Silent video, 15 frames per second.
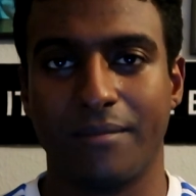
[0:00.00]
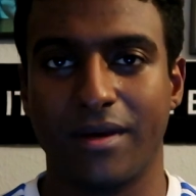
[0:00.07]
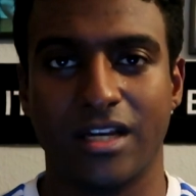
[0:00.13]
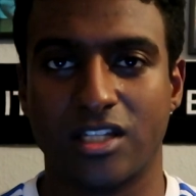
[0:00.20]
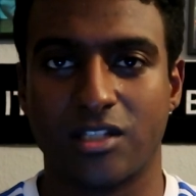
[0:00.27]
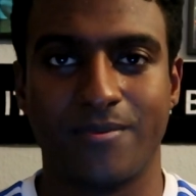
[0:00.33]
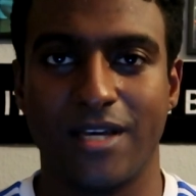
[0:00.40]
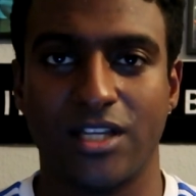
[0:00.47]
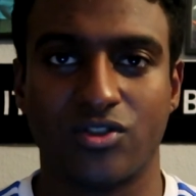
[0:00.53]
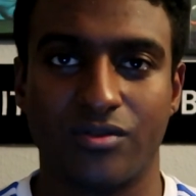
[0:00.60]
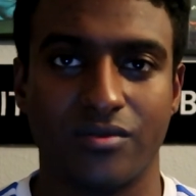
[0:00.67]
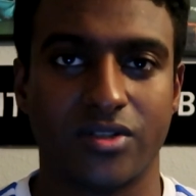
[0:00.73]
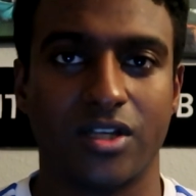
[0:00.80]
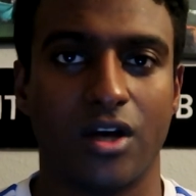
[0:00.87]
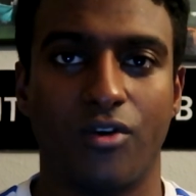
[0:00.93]
I mean, it speaks for
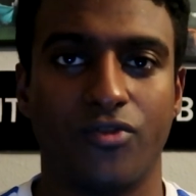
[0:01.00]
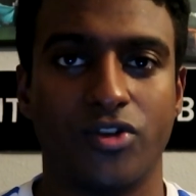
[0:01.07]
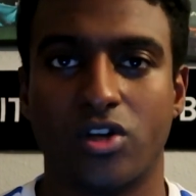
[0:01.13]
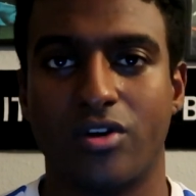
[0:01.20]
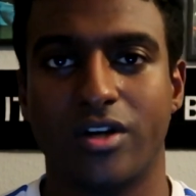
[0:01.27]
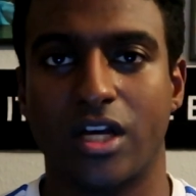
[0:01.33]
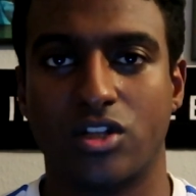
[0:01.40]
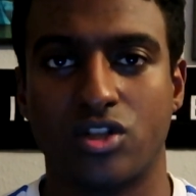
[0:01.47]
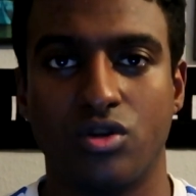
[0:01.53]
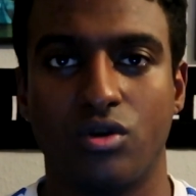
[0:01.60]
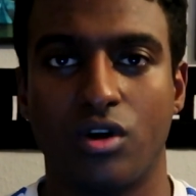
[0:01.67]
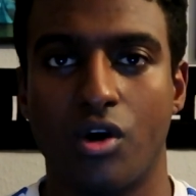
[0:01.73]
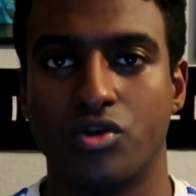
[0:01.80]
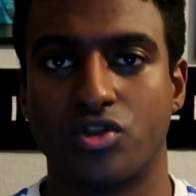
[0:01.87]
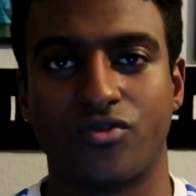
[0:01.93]
itself. He's only had 2
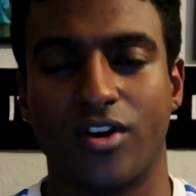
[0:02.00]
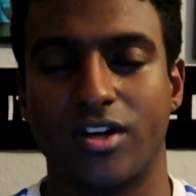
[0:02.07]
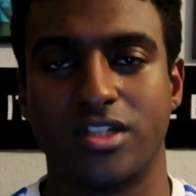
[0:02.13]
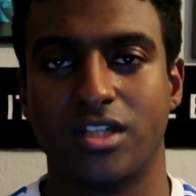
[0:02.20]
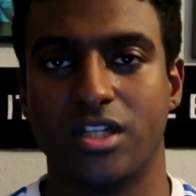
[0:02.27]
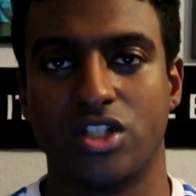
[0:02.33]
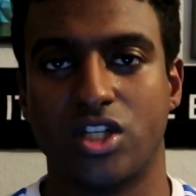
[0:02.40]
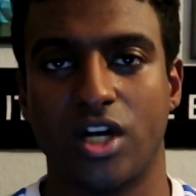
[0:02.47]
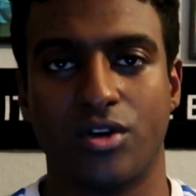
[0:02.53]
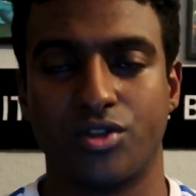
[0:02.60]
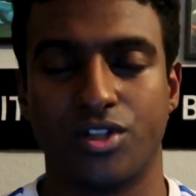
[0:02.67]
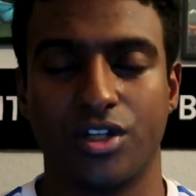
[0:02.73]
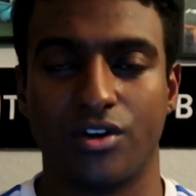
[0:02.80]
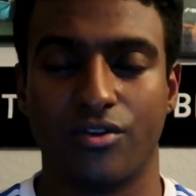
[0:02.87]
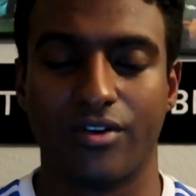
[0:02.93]
goals for us in his
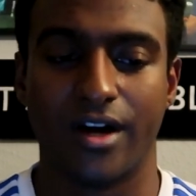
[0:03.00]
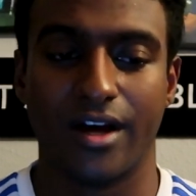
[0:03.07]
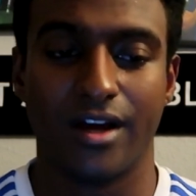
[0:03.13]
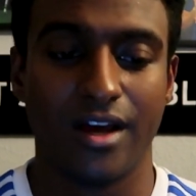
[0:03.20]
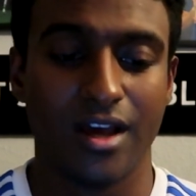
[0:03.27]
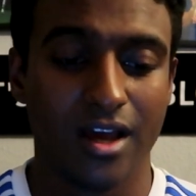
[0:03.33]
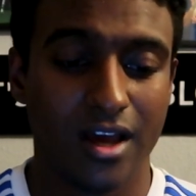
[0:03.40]
Chelsea career.